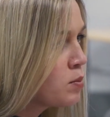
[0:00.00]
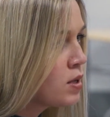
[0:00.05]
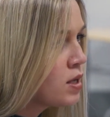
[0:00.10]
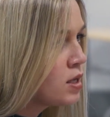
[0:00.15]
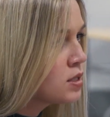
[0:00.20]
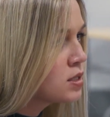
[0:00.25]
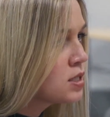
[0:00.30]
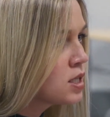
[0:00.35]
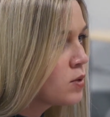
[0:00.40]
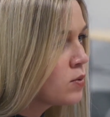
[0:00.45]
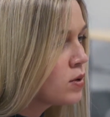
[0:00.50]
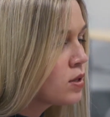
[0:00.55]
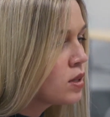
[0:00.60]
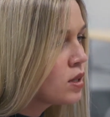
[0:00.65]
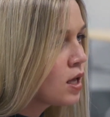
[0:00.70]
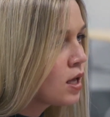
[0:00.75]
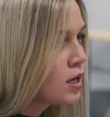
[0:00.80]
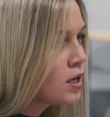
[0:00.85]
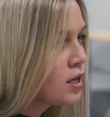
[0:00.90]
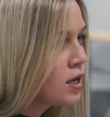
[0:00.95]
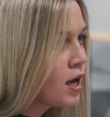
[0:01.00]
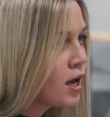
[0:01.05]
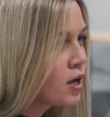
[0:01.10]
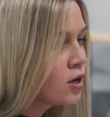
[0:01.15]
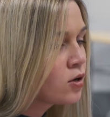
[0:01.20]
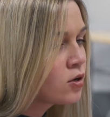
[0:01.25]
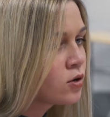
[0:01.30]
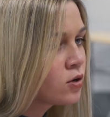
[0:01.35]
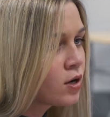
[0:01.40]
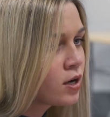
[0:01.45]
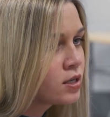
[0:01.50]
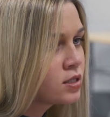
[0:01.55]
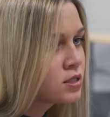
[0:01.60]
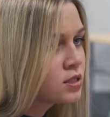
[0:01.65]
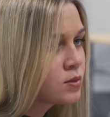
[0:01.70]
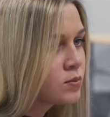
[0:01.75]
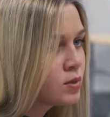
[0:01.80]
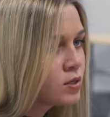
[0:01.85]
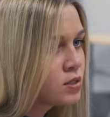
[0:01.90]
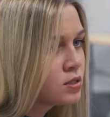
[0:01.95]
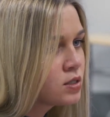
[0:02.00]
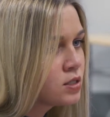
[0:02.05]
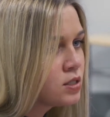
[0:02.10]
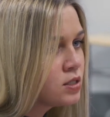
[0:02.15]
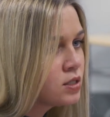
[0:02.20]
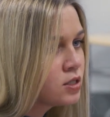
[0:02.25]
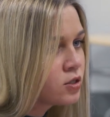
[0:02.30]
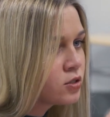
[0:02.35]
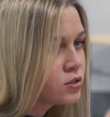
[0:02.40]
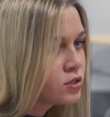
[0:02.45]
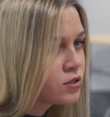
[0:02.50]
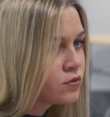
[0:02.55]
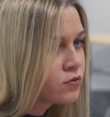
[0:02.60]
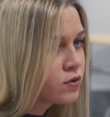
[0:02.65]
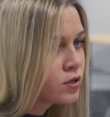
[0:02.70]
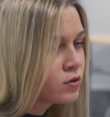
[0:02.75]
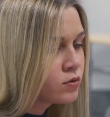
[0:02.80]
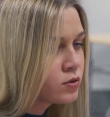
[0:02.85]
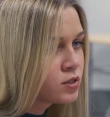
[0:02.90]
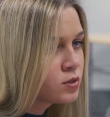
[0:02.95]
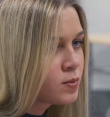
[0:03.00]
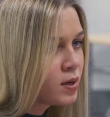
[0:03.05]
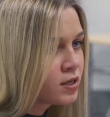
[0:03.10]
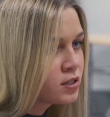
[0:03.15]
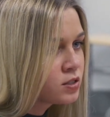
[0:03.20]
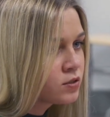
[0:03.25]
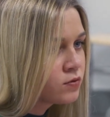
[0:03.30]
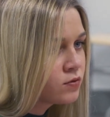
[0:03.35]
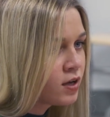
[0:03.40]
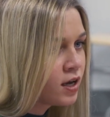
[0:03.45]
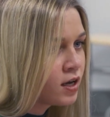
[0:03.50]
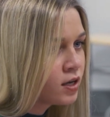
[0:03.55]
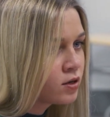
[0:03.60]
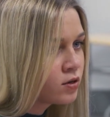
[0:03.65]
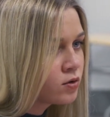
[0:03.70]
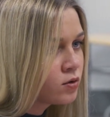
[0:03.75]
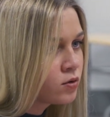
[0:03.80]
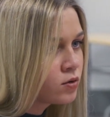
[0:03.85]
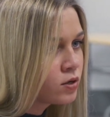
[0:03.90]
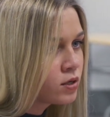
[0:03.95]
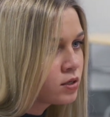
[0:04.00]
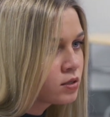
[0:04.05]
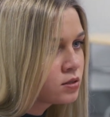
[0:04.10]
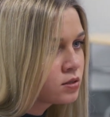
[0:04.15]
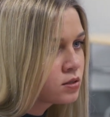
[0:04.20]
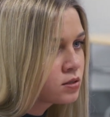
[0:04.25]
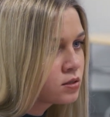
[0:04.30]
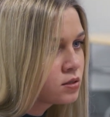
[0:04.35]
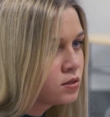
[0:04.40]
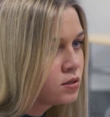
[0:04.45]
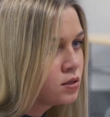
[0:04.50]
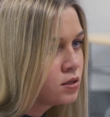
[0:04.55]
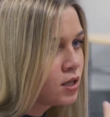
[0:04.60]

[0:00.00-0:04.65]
piece, they would then categorize them into their different respective categories.